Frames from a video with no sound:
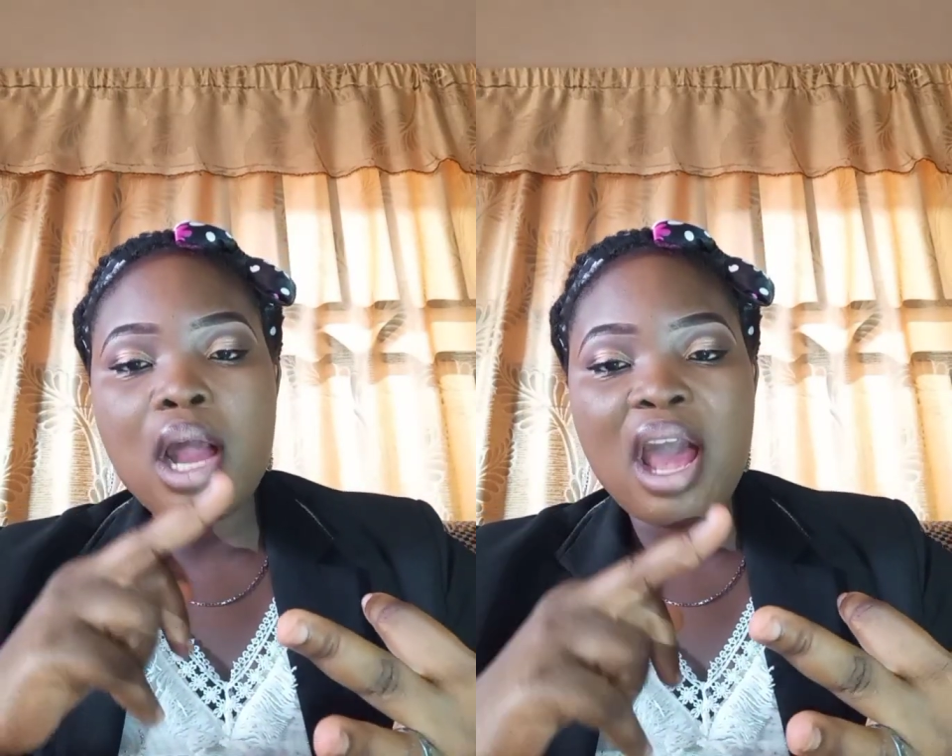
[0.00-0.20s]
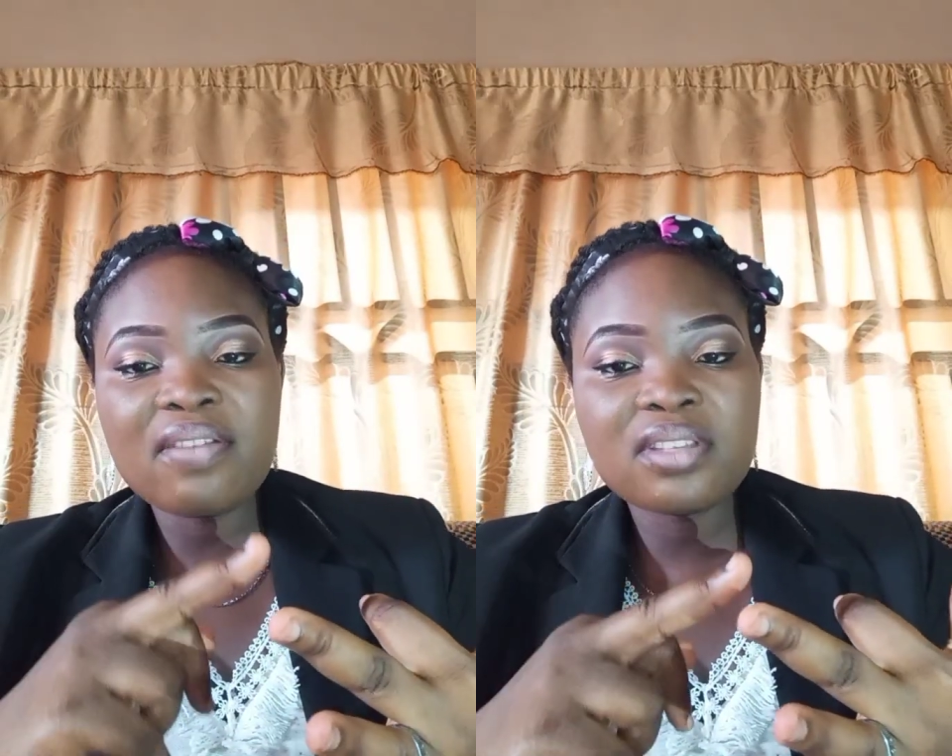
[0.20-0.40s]

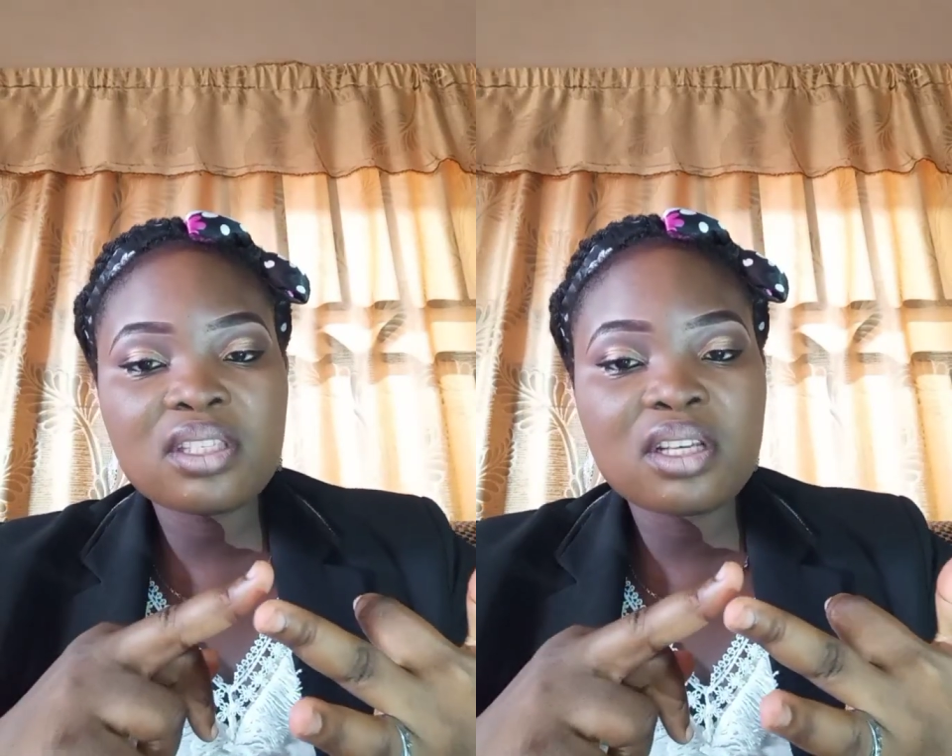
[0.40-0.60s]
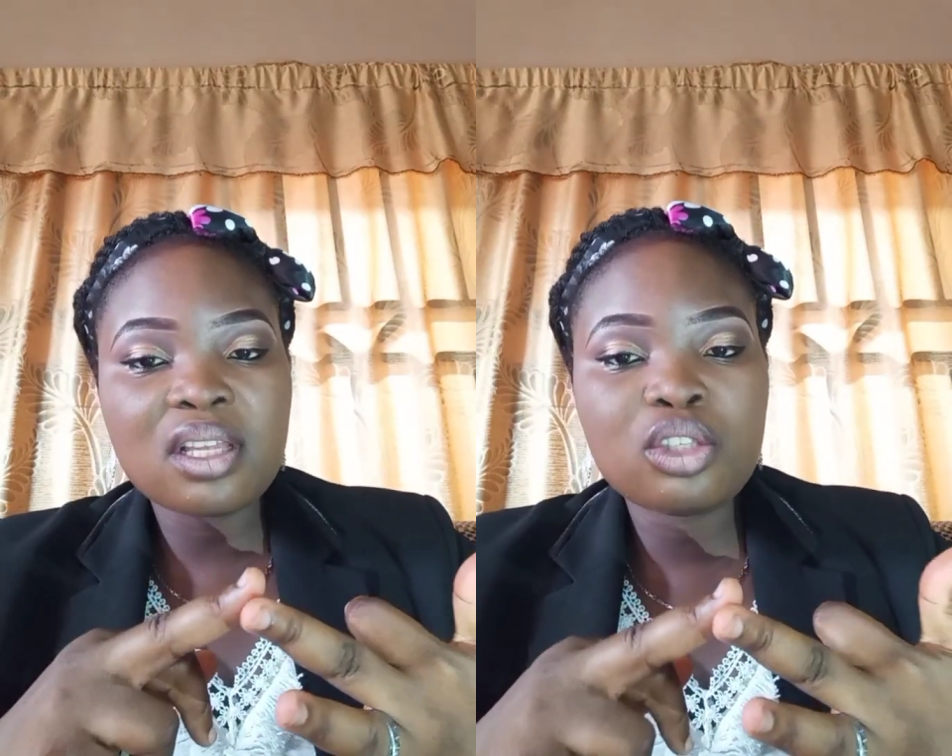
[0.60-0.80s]
After
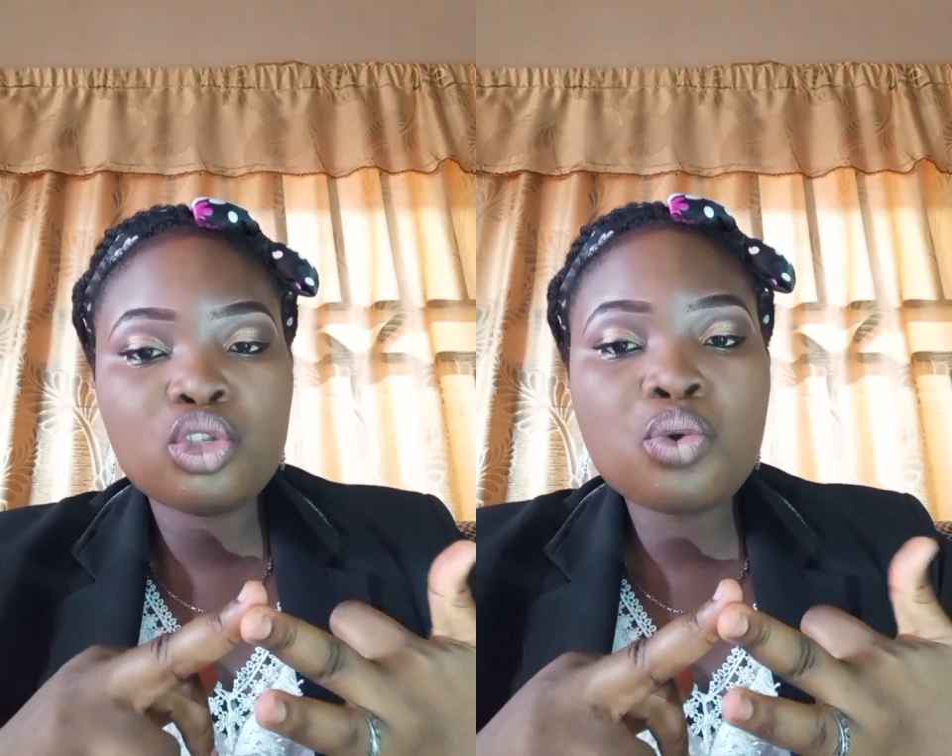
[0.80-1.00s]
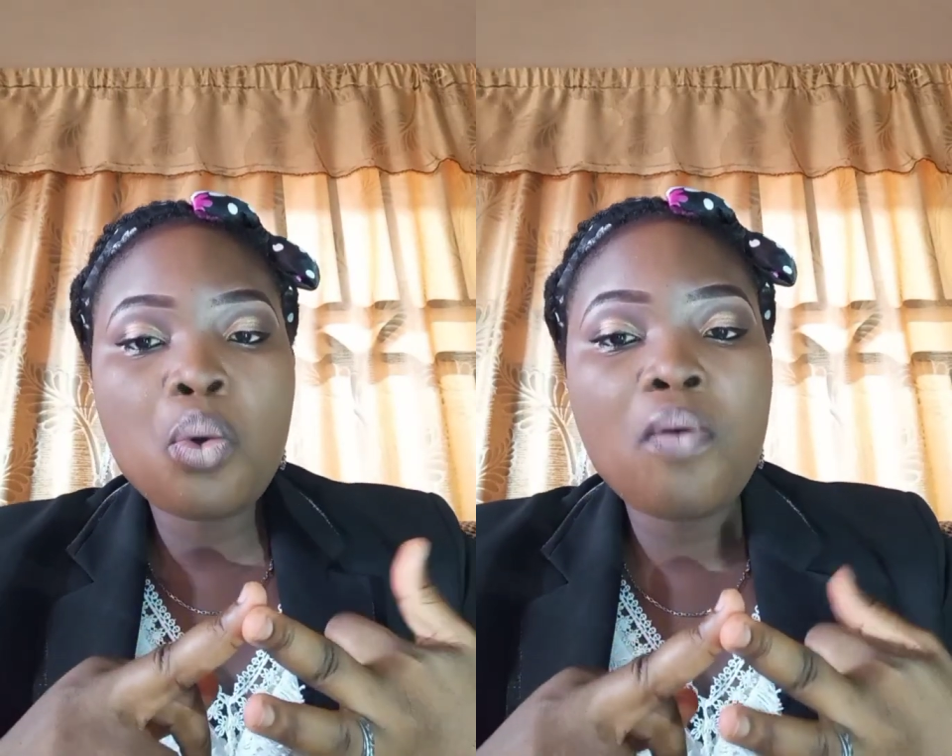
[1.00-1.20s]
that,
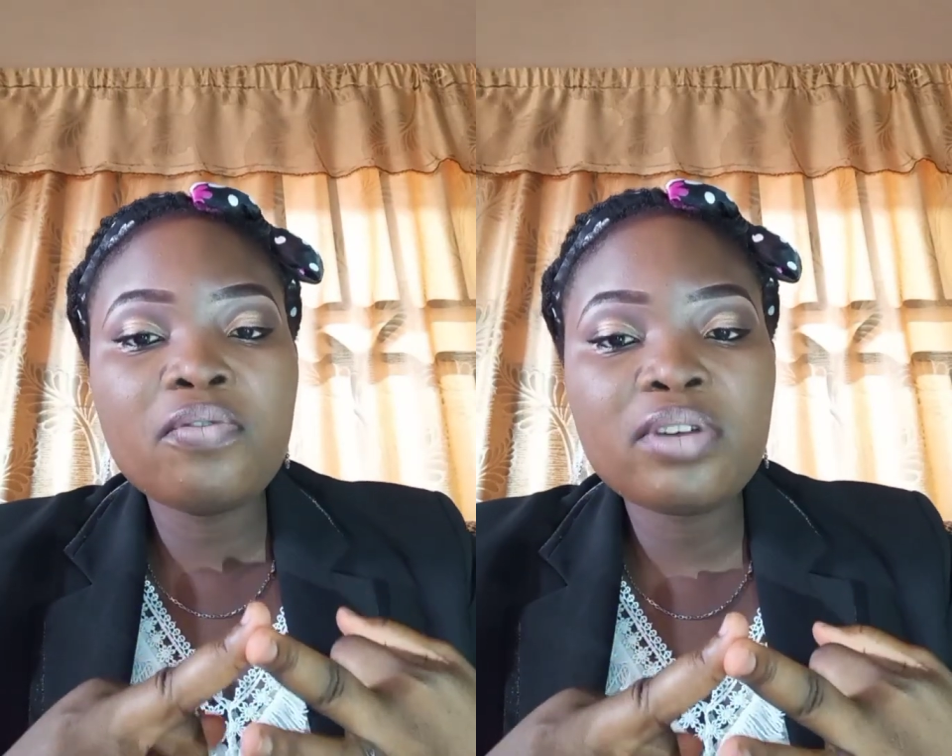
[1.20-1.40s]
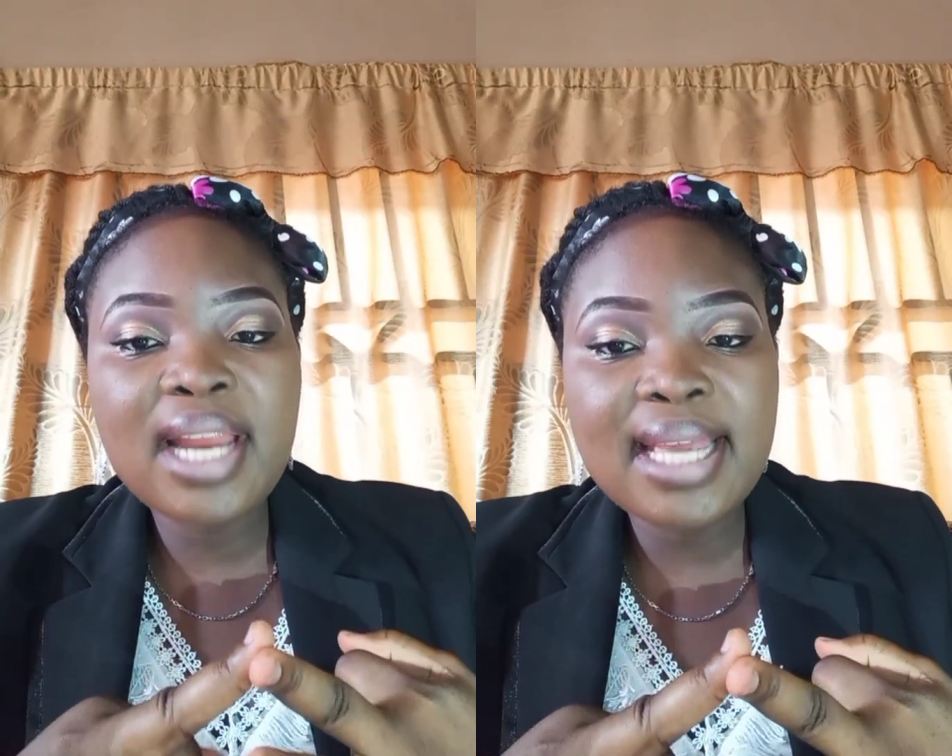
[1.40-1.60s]
you
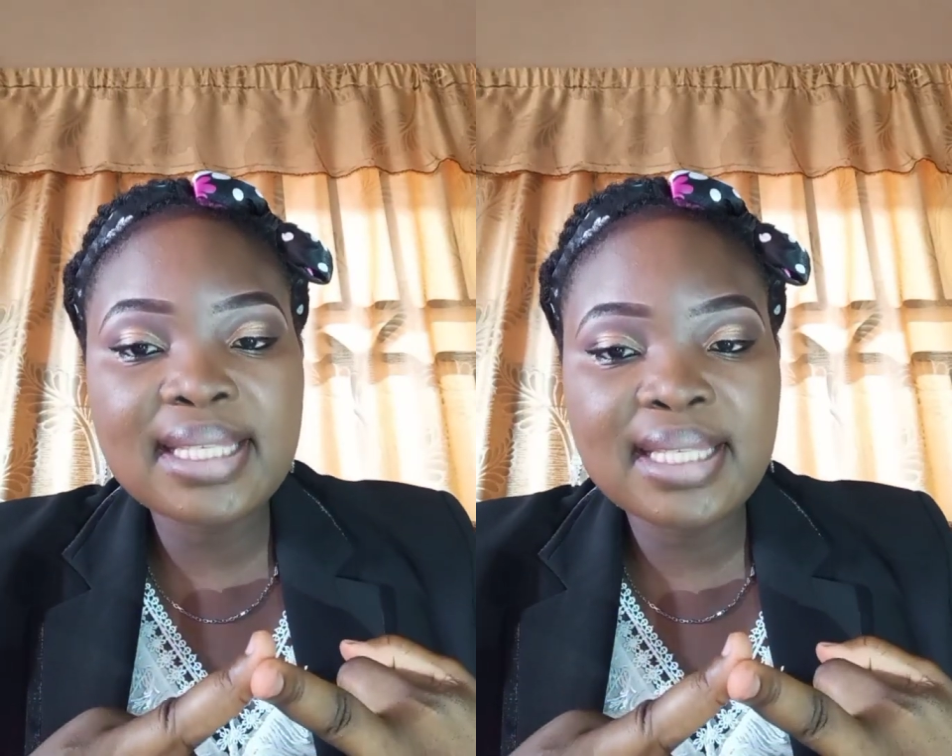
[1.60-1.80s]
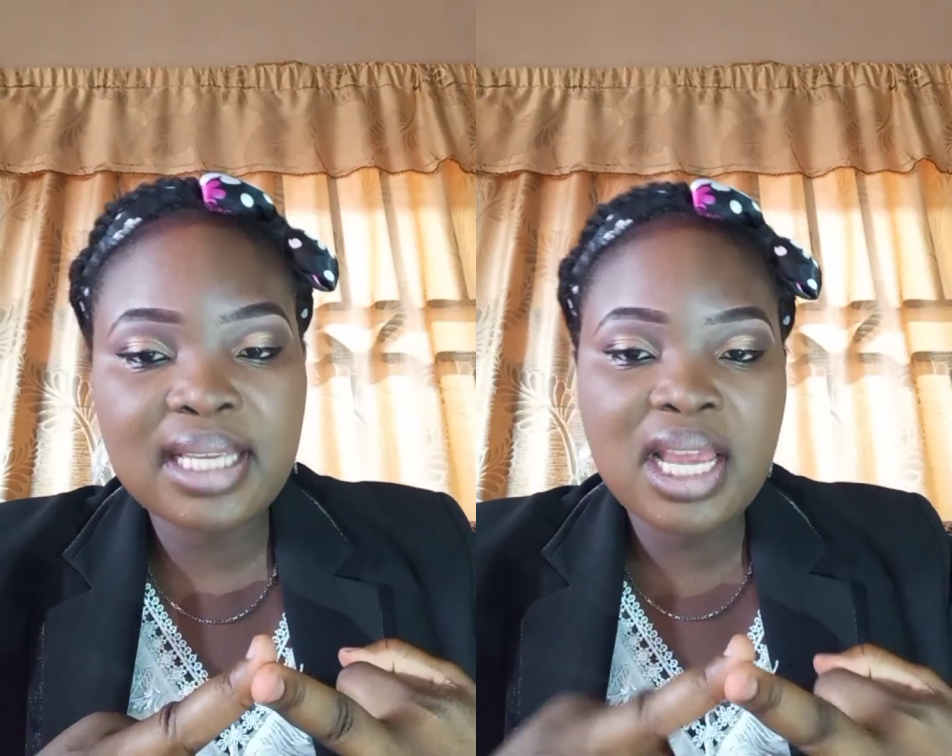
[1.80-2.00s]

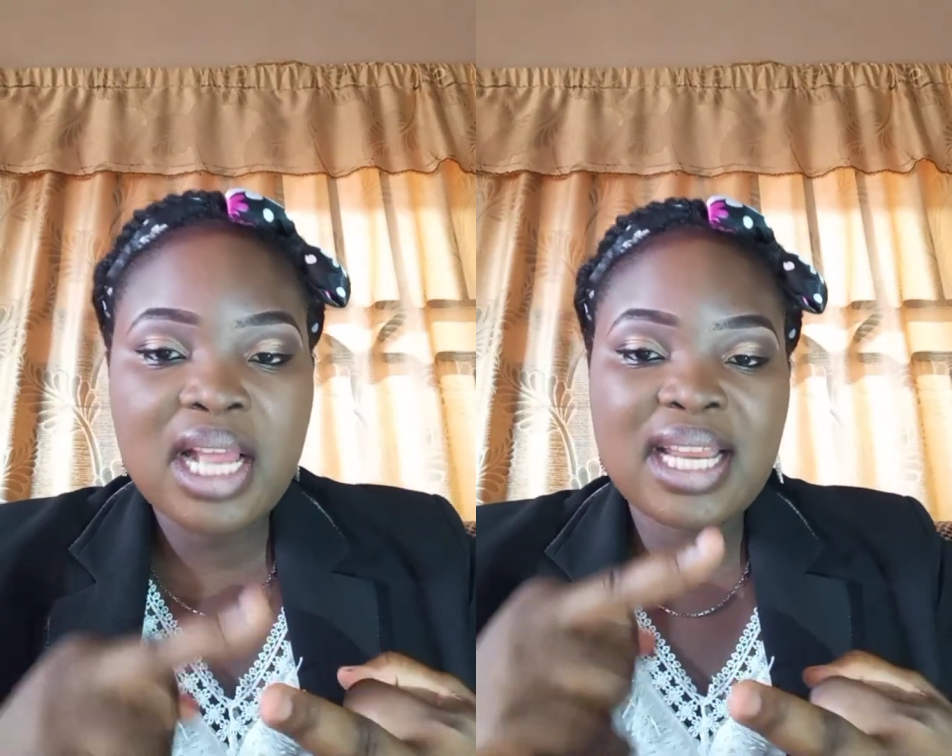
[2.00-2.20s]
ovulate.